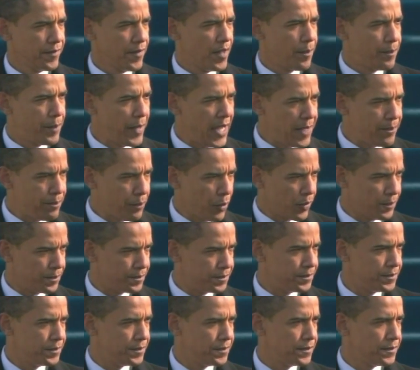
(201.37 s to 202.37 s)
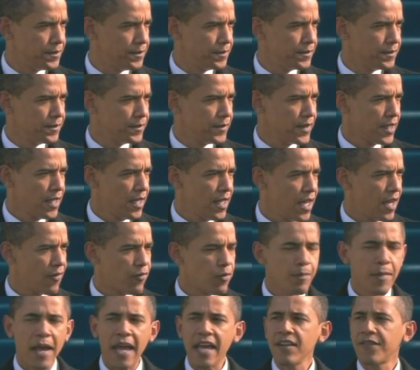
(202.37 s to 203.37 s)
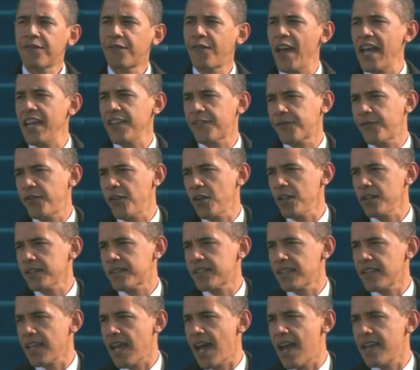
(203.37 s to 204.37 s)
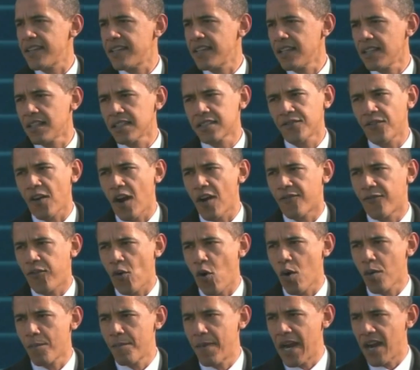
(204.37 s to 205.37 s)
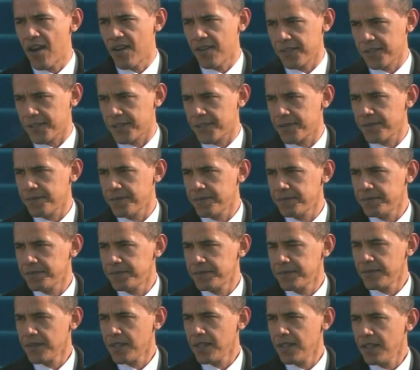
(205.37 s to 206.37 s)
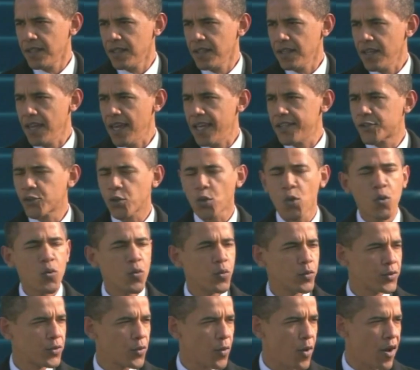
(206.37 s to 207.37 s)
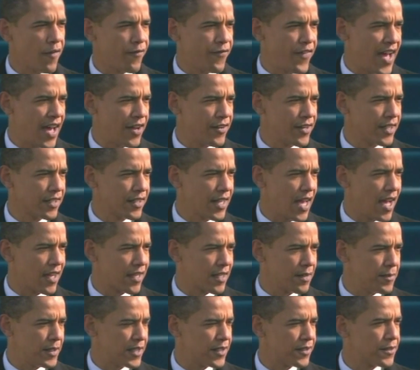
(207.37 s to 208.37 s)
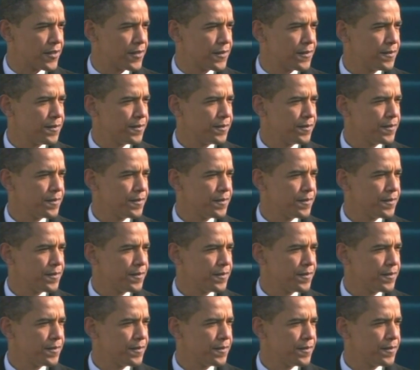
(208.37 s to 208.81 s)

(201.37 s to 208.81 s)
the people, have remained faithful to the ideals of our forebears and true to our founding documents.